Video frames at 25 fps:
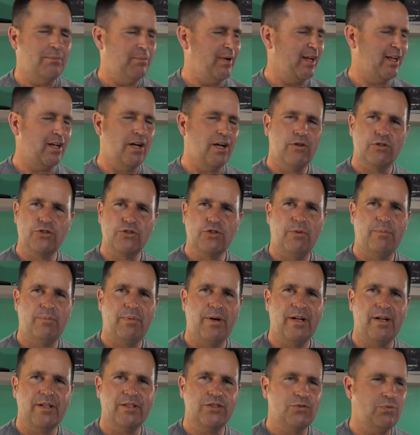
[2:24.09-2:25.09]
my cargo short
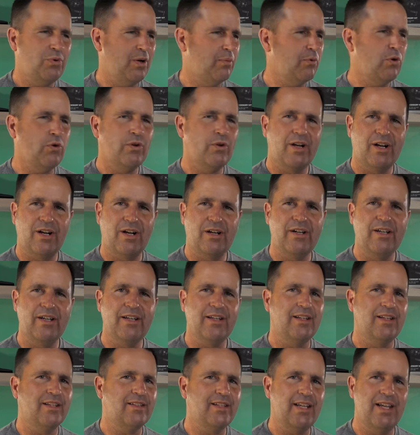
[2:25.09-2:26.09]
pockets where I'm going on a hike
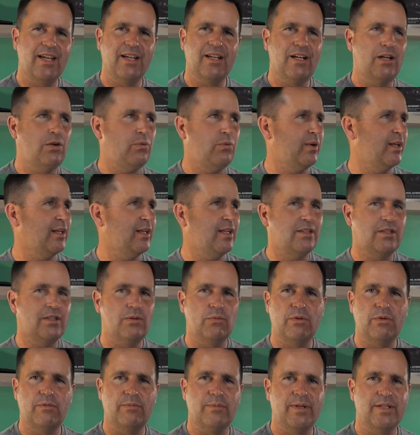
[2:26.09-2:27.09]
and then take it out when I get to
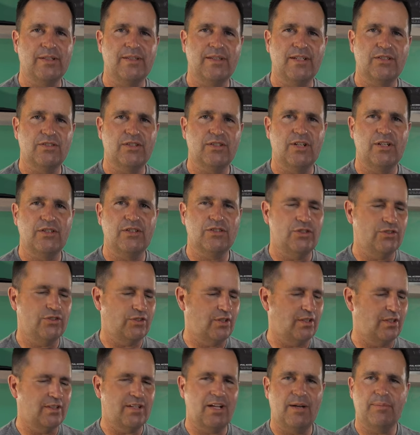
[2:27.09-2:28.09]
where my destination is
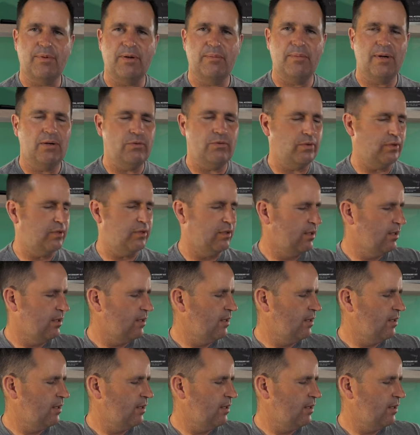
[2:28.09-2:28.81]
on the top of the mountain.